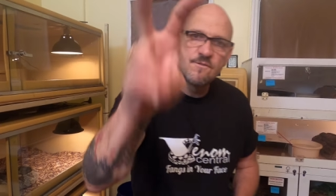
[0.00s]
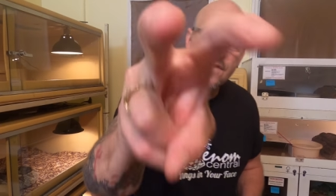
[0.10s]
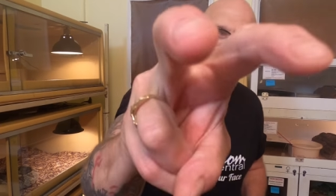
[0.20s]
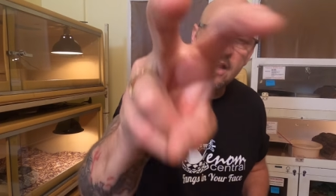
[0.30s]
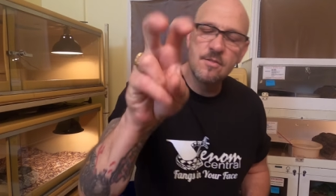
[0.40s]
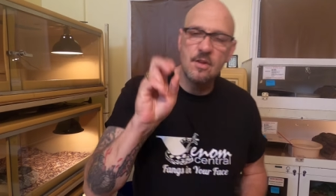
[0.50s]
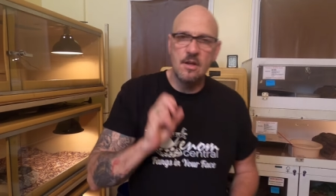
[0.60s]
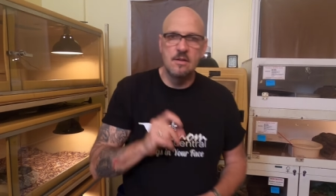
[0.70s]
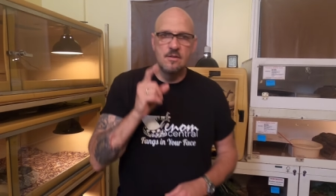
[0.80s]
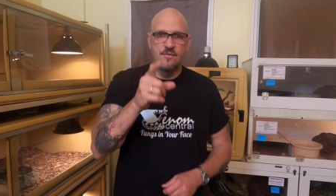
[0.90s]
fangs
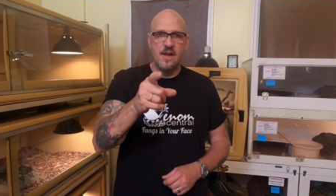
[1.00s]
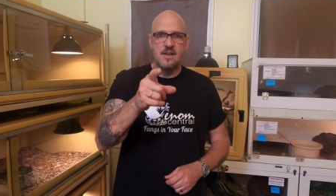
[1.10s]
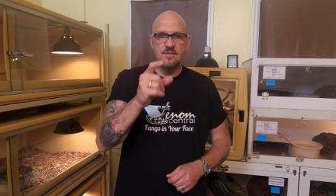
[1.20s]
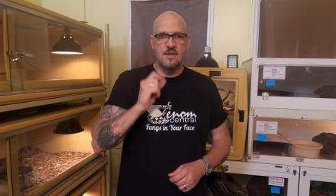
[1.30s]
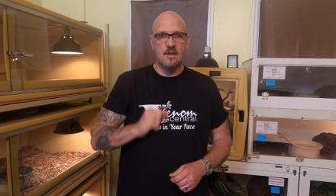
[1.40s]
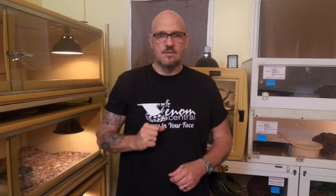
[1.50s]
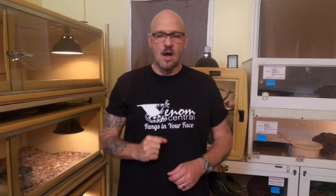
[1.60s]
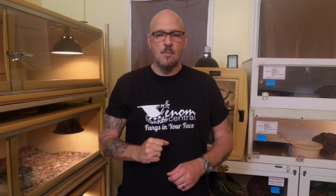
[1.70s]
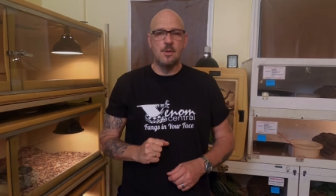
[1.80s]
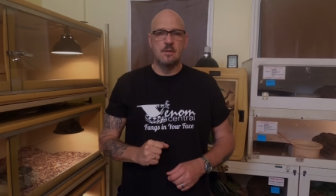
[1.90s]
in your face is
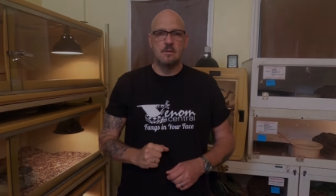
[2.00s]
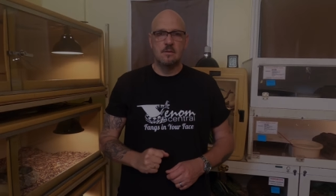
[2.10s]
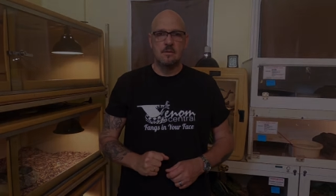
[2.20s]
coming.